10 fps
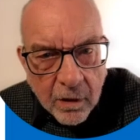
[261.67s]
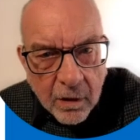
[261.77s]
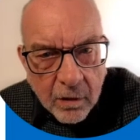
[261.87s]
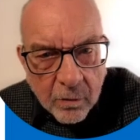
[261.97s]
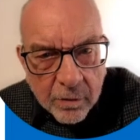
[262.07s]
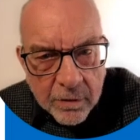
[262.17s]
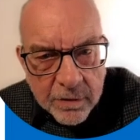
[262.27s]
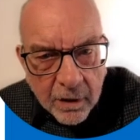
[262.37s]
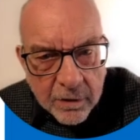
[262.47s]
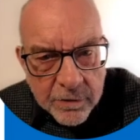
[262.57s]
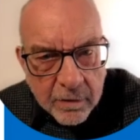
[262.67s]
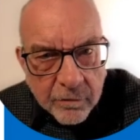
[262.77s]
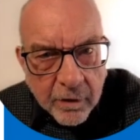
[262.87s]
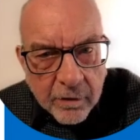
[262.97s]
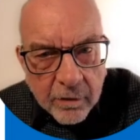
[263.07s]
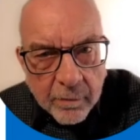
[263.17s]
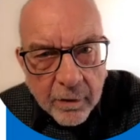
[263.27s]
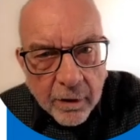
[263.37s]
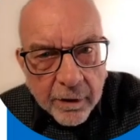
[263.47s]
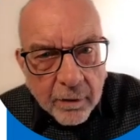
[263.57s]
with the cells at the front of the
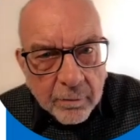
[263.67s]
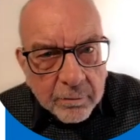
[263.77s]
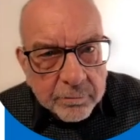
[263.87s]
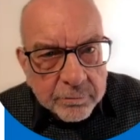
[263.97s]
building.